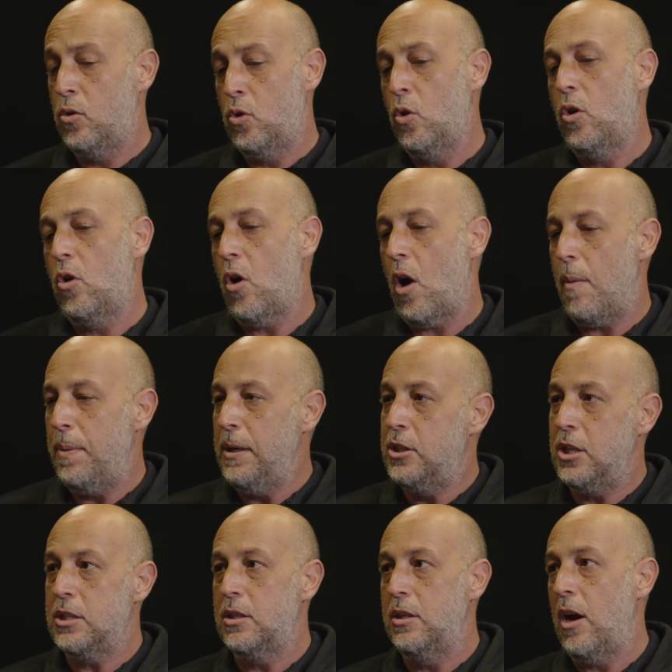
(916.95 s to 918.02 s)
to copy
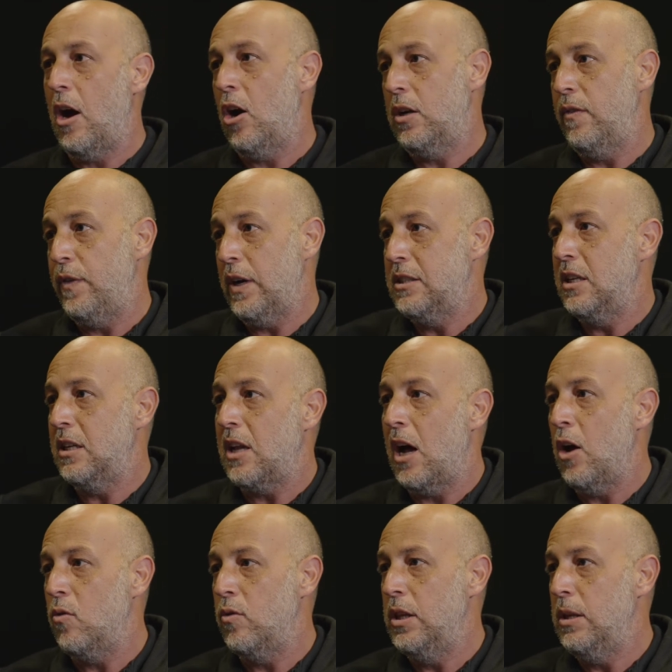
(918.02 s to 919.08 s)
just the artifacts that I
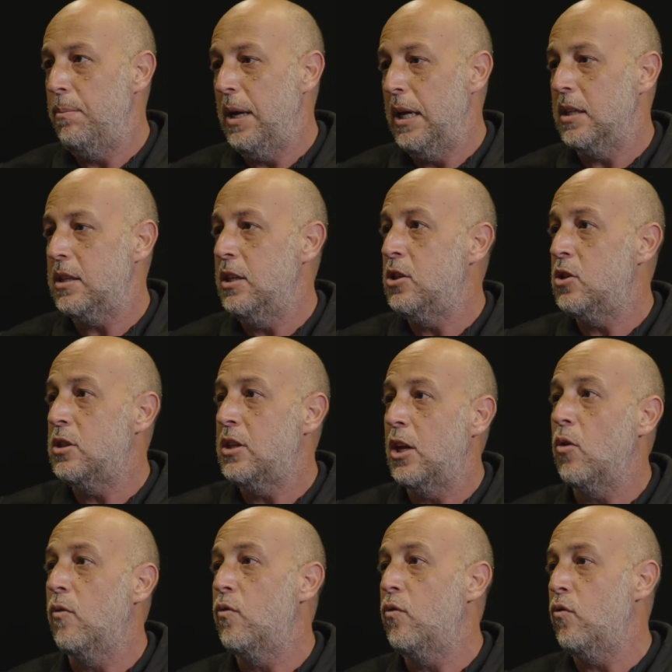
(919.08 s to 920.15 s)
already built
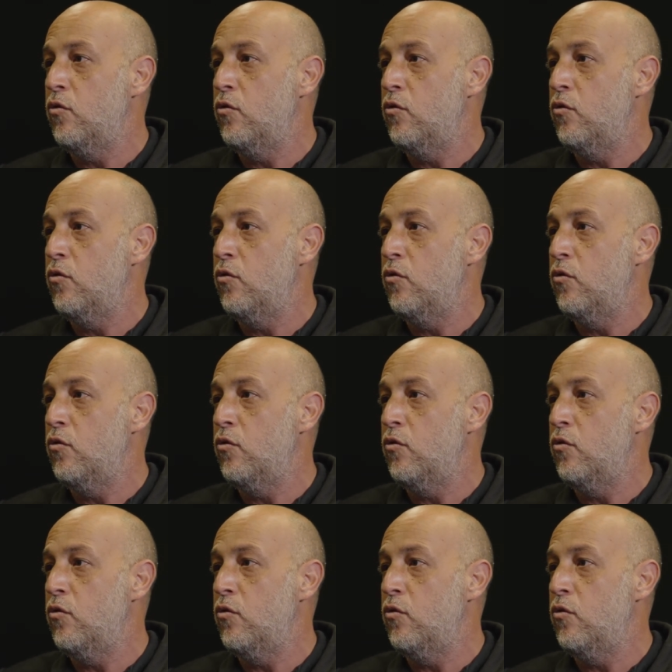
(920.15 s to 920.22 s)
instead of